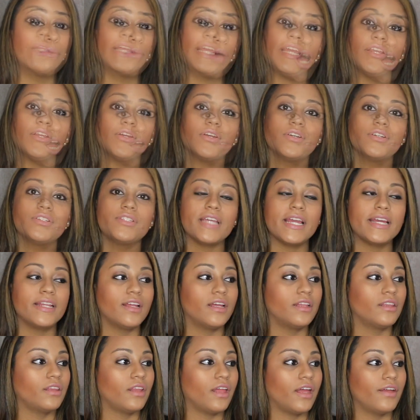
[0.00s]
Planners, and
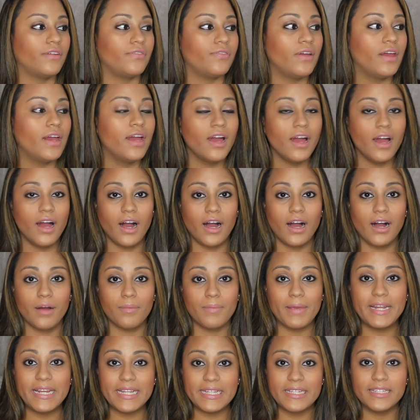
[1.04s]
I love
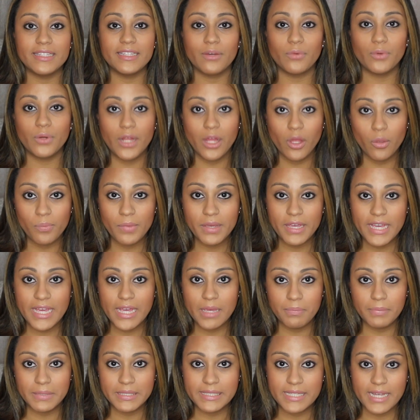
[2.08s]
anything that will help me
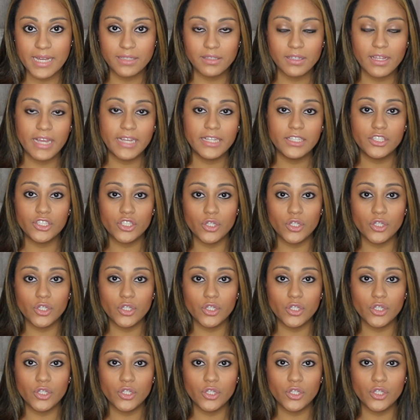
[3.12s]
keep a deadline,